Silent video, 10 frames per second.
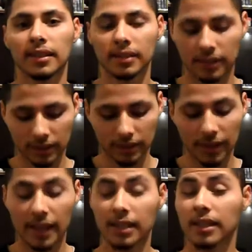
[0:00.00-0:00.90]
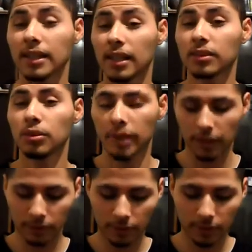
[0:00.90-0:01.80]
It's actually not too bad
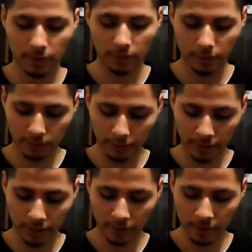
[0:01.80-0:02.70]
of a play.